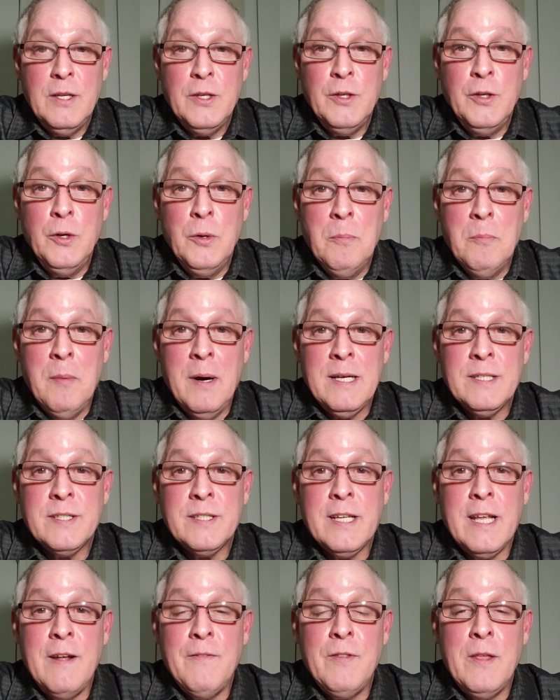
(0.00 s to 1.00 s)
You
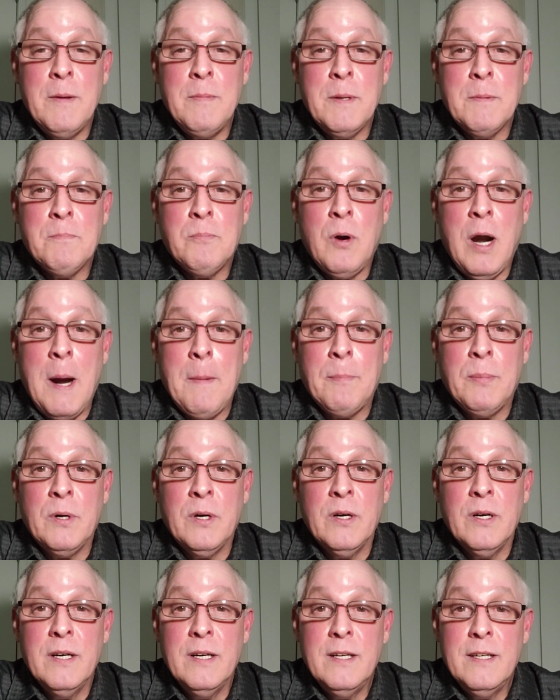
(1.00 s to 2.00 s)
must give them the
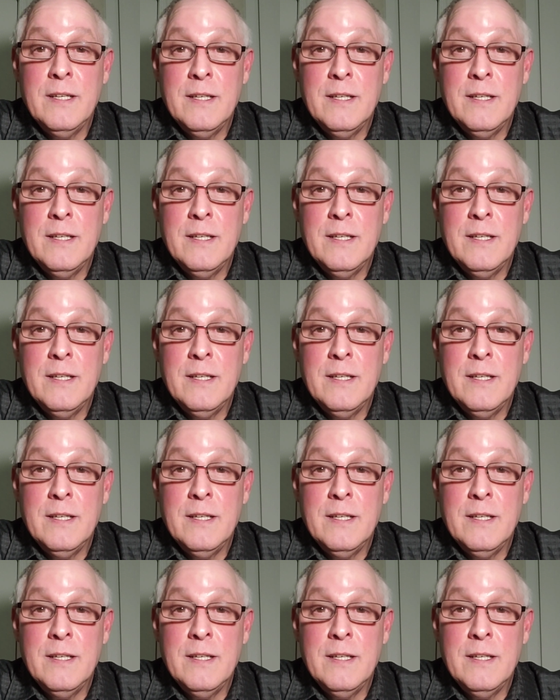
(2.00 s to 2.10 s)
proper